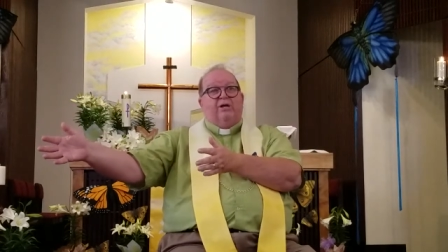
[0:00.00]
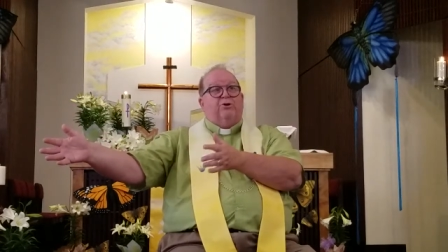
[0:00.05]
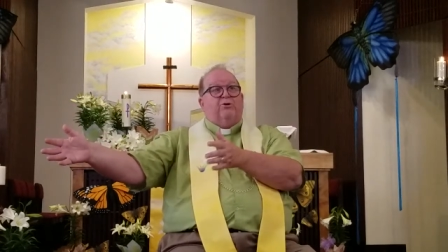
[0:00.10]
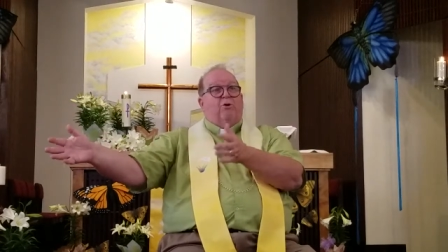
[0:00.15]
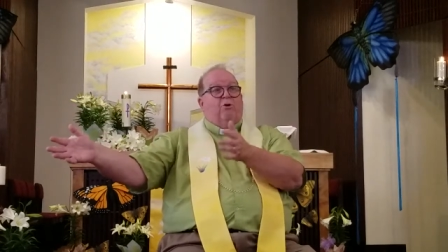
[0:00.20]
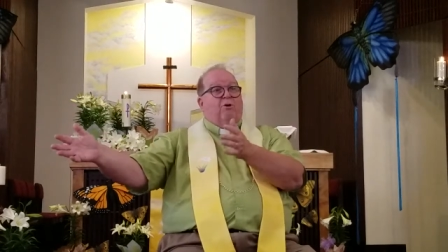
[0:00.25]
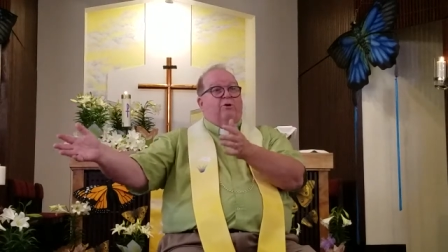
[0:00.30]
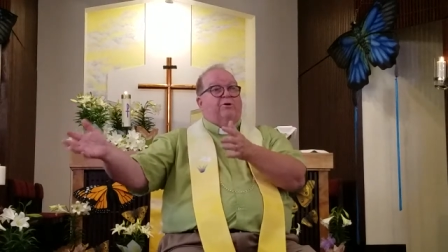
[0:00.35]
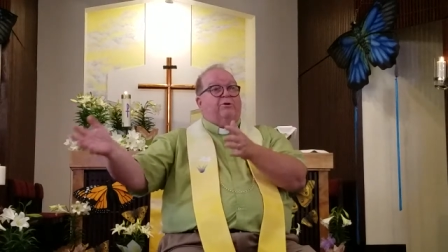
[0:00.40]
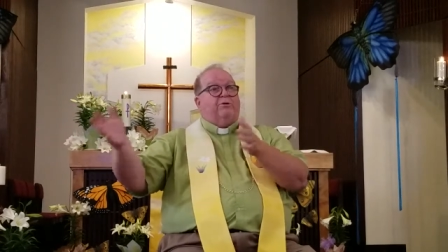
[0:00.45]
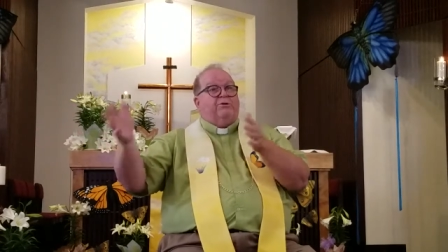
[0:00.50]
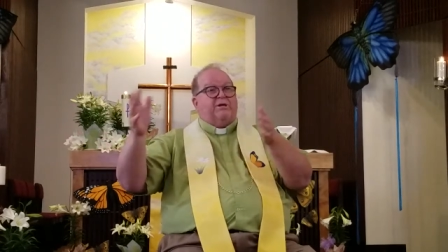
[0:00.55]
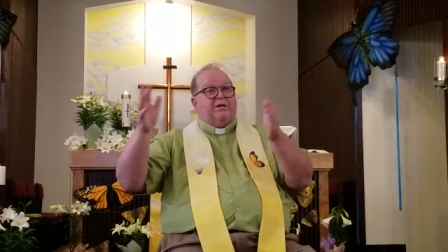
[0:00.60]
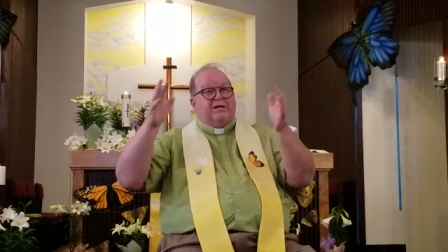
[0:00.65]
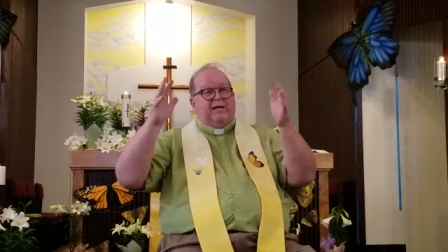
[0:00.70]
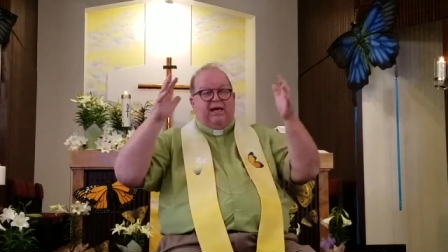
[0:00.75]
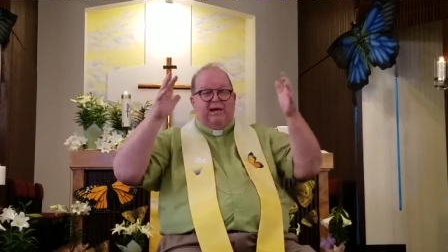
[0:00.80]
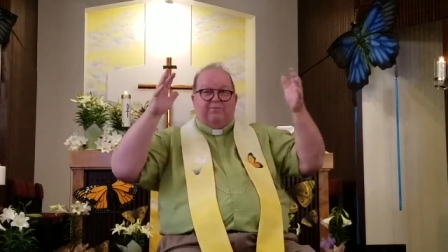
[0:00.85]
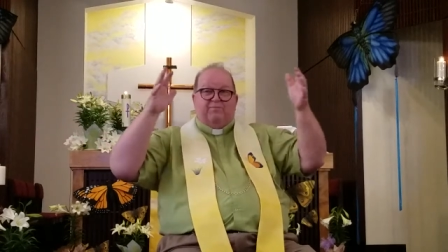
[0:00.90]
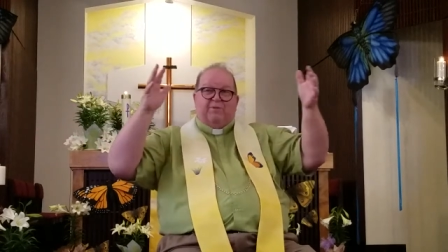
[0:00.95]
in order to
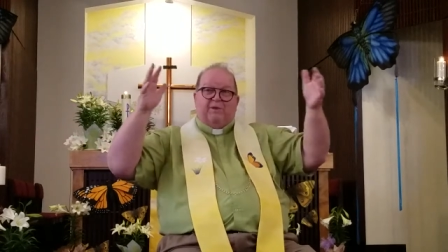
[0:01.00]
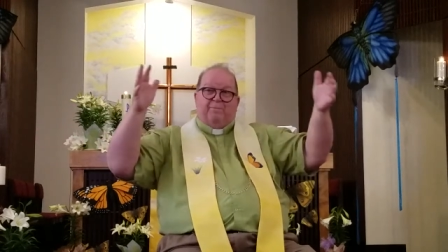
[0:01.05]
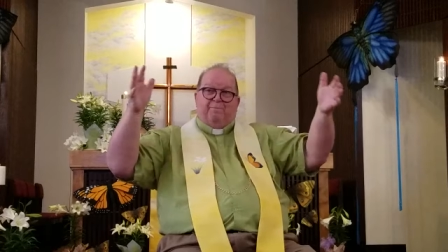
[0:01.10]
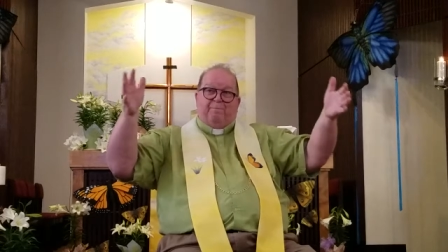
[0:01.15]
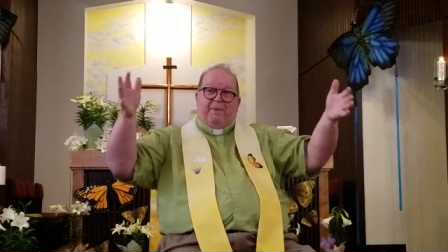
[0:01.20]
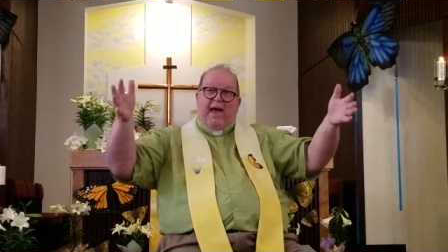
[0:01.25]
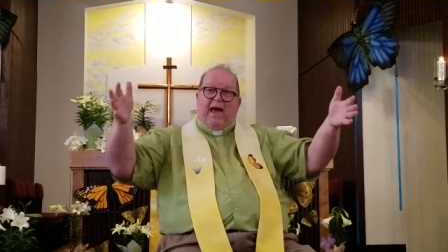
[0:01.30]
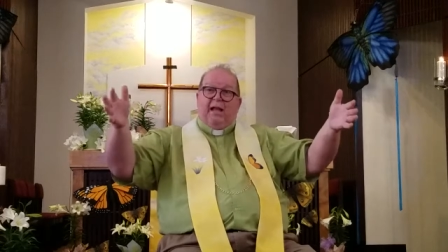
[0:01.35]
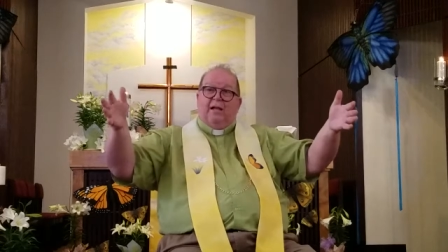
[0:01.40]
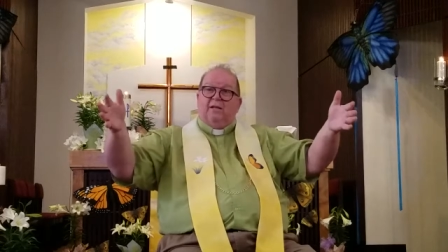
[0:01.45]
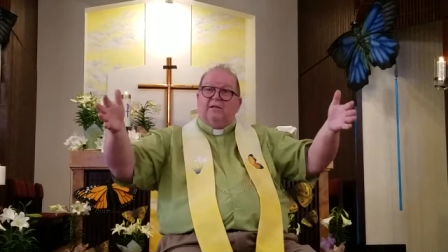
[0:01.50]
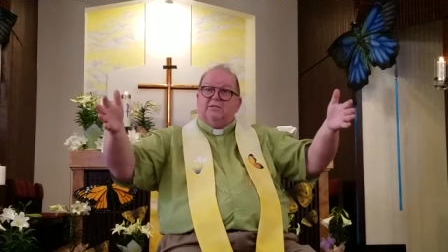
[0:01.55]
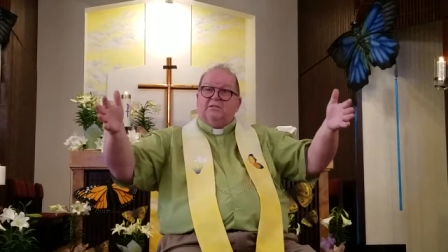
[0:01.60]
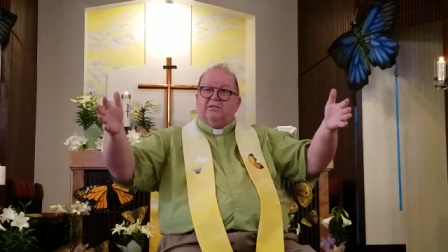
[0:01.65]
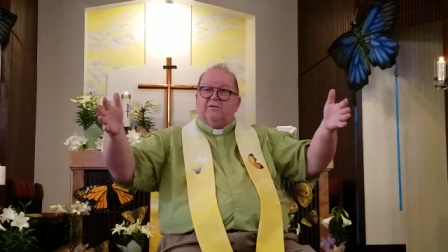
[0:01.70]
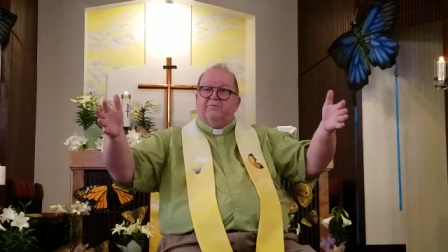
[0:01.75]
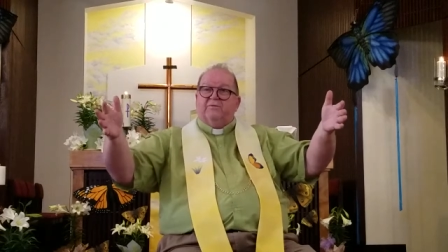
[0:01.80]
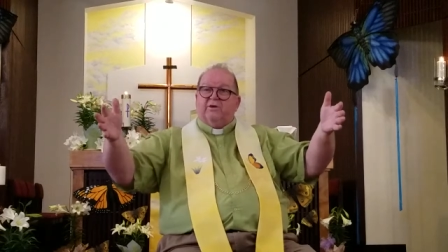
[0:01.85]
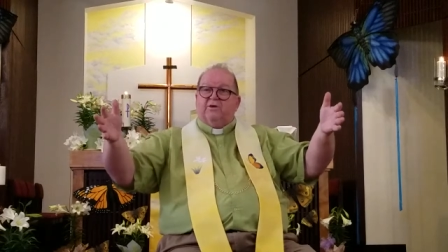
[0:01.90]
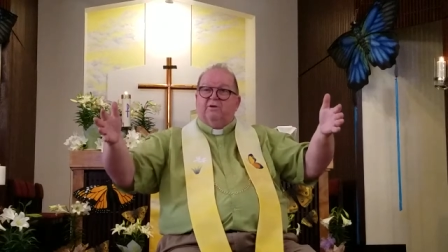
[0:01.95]
keep the
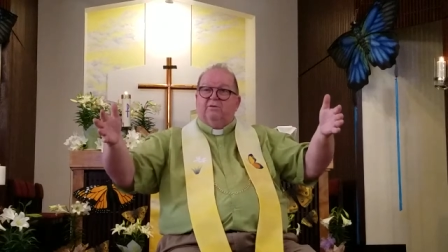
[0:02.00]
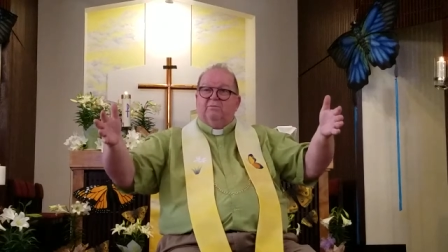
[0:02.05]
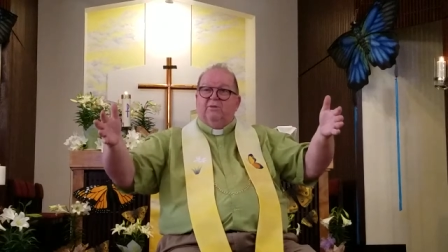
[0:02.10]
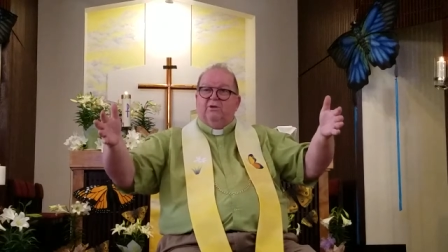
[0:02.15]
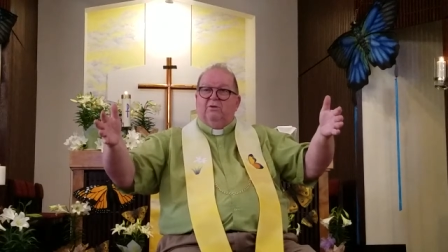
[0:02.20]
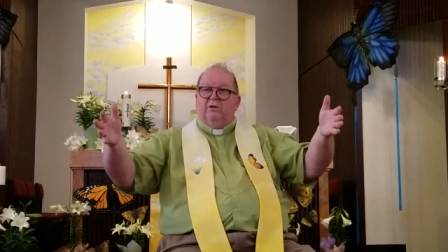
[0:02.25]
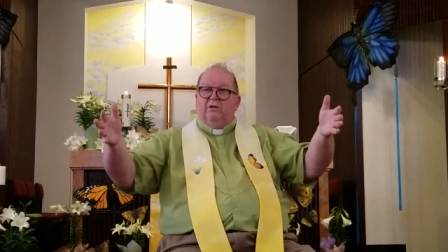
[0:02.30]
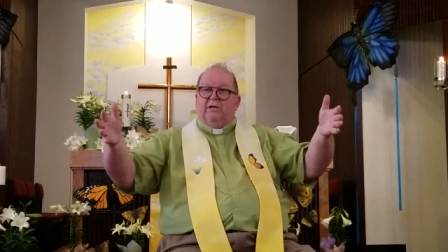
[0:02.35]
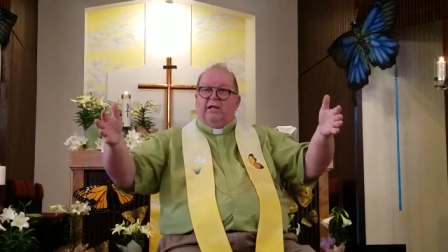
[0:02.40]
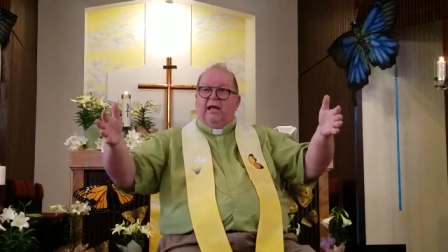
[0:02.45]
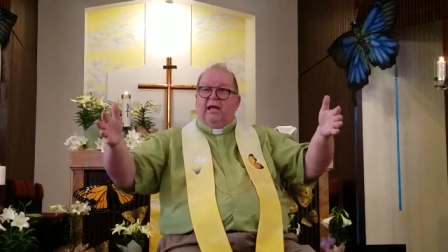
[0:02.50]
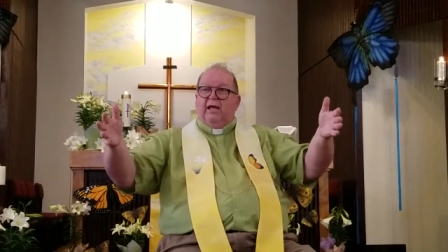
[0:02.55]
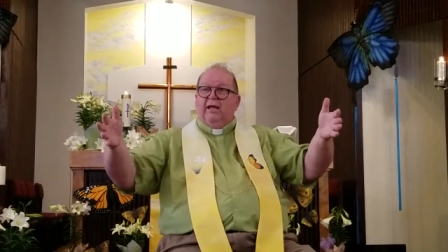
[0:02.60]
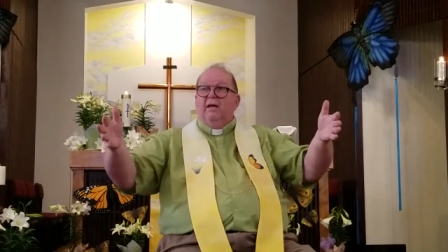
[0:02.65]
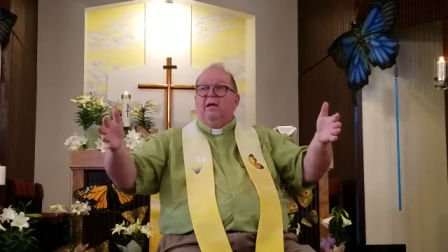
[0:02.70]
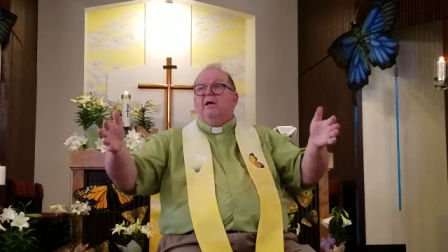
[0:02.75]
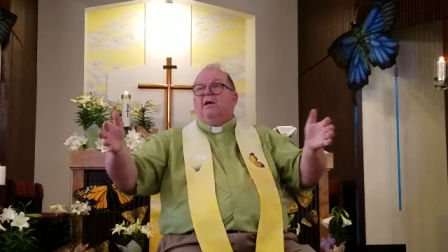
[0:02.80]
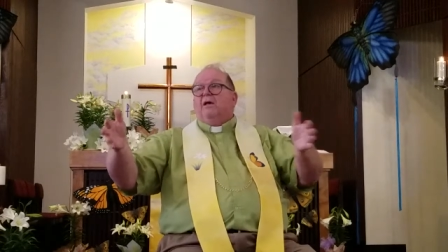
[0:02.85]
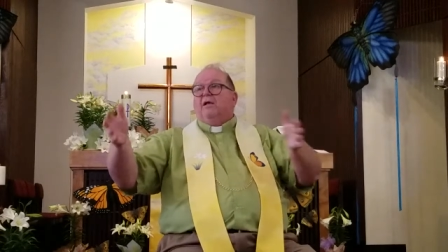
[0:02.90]
balance of the community,